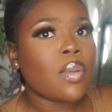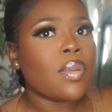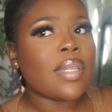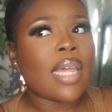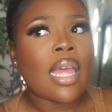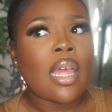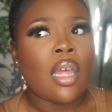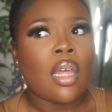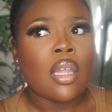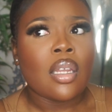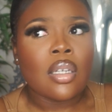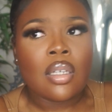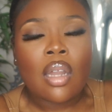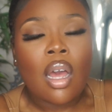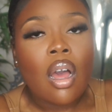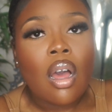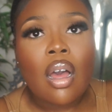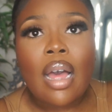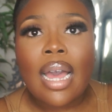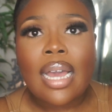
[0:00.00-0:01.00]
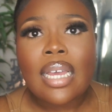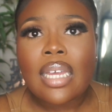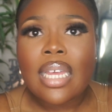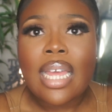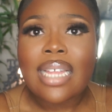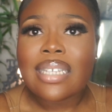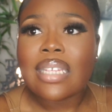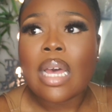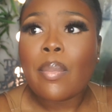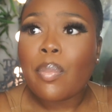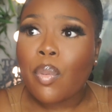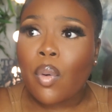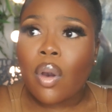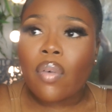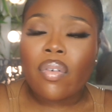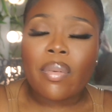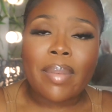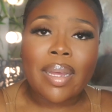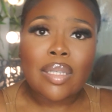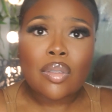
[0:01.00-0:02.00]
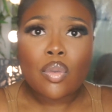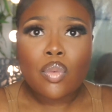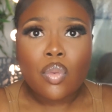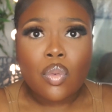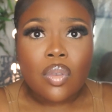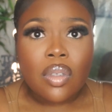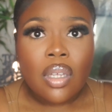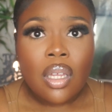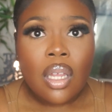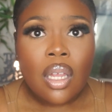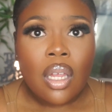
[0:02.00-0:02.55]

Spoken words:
He was like, no, I can get tap water from McDonald's.